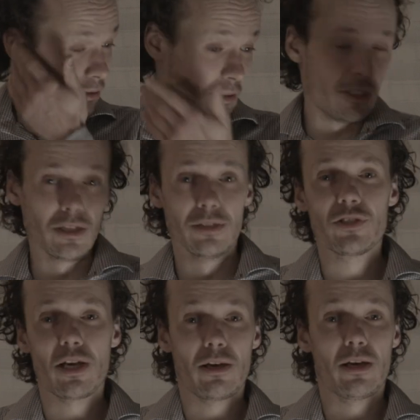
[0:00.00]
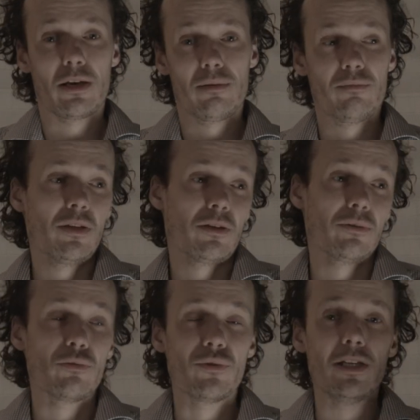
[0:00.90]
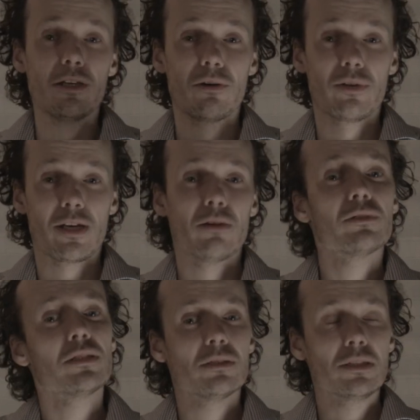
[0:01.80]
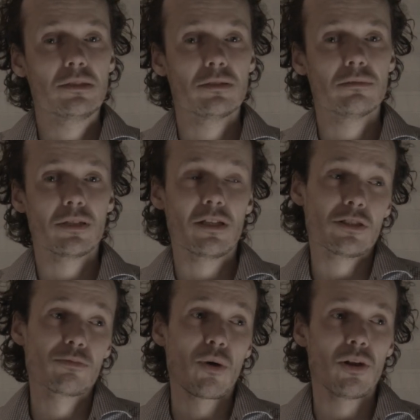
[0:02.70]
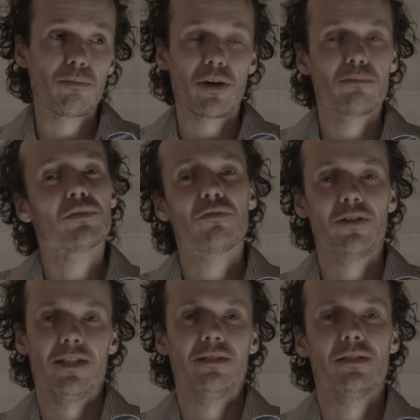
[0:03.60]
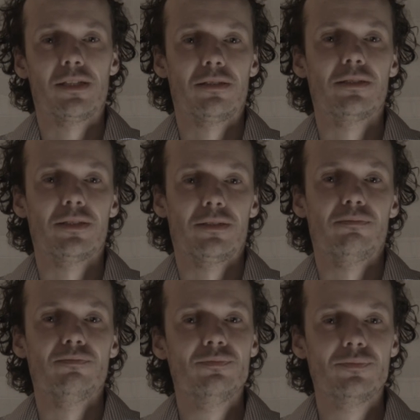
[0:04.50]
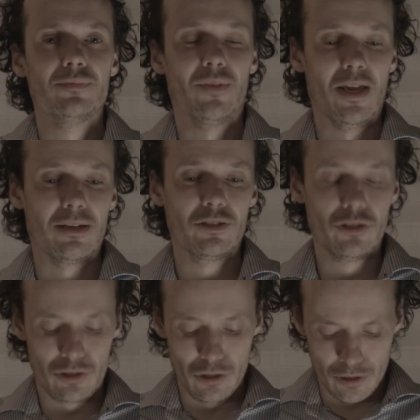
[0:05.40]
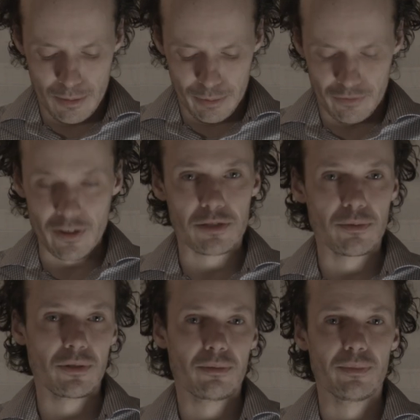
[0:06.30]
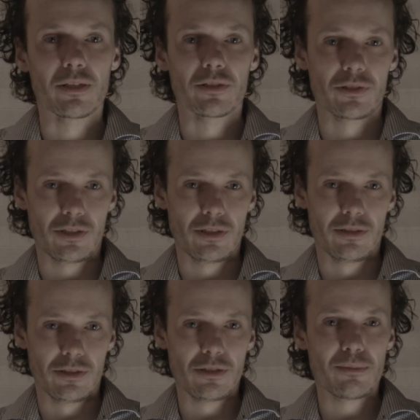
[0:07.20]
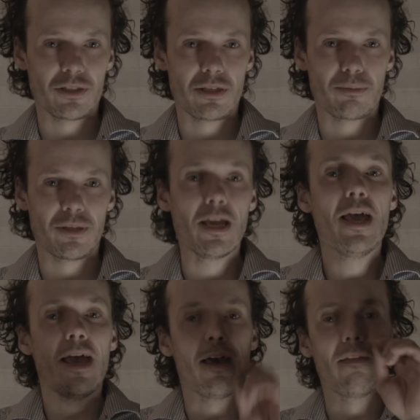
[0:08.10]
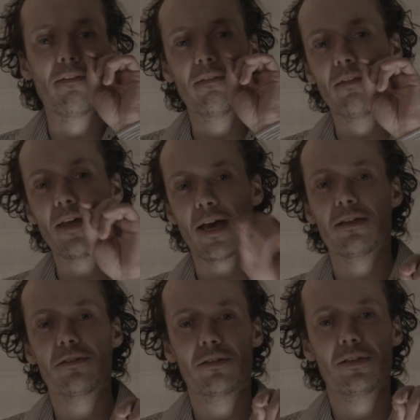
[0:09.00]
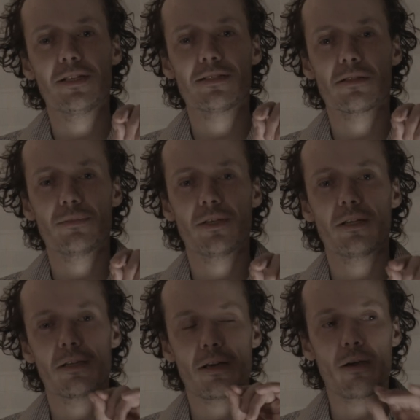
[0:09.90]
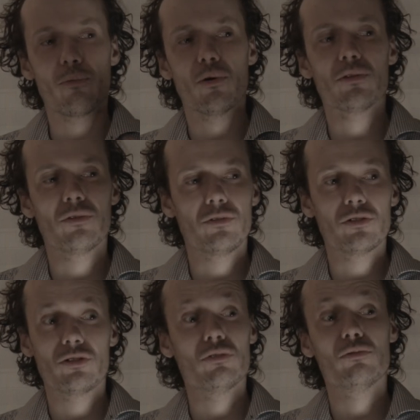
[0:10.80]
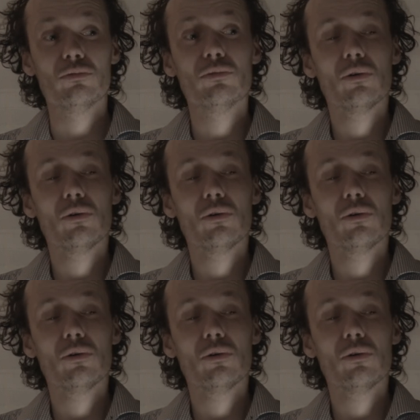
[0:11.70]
she lives at in Reno now, in a small apartment flat, and just look her up on Facebook, because there's not much happening, and that is something that I want to